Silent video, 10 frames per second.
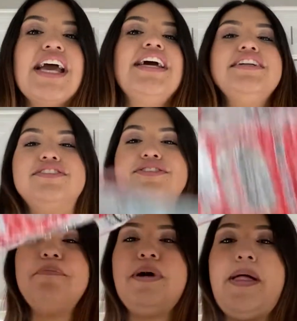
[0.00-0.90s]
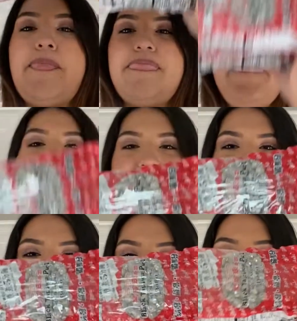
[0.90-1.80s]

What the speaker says: And so I bought this.